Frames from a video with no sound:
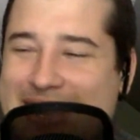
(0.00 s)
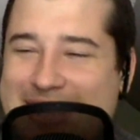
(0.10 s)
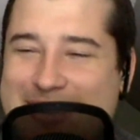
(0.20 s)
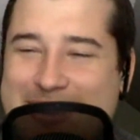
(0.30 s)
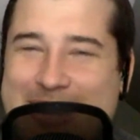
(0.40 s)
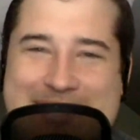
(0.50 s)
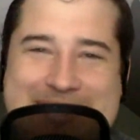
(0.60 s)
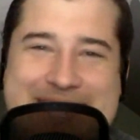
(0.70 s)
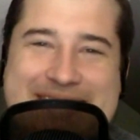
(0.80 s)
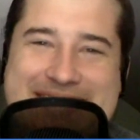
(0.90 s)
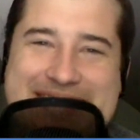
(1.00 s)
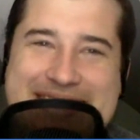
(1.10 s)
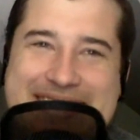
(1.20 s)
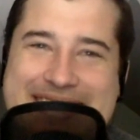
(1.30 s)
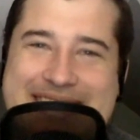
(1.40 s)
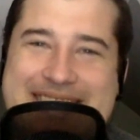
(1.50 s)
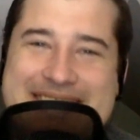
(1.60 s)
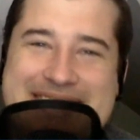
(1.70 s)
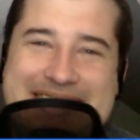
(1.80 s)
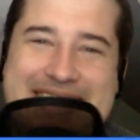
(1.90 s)
Thank you guys. This,
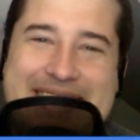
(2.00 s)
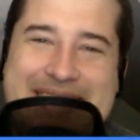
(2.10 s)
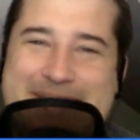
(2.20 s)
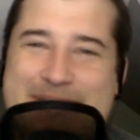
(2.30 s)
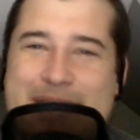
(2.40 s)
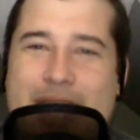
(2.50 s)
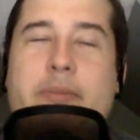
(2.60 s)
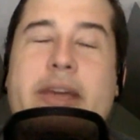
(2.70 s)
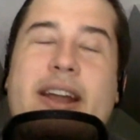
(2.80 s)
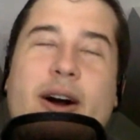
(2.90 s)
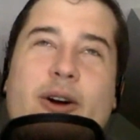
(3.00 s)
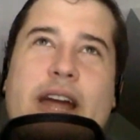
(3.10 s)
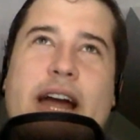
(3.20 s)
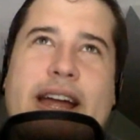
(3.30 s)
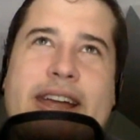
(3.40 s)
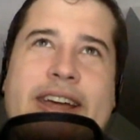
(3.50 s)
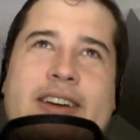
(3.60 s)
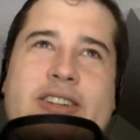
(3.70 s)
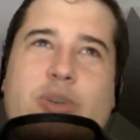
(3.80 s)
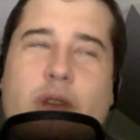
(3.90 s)
yeah. I mean, okay.
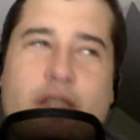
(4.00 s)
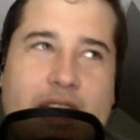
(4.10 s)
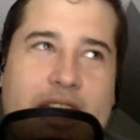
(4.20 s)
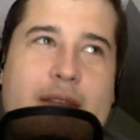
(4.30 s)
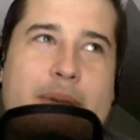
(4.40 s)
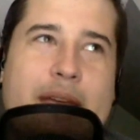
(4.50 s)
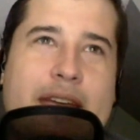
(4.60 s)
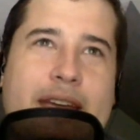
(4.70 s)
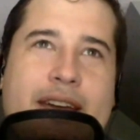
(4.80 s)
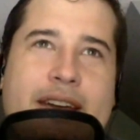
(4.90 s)
So what are they going to be?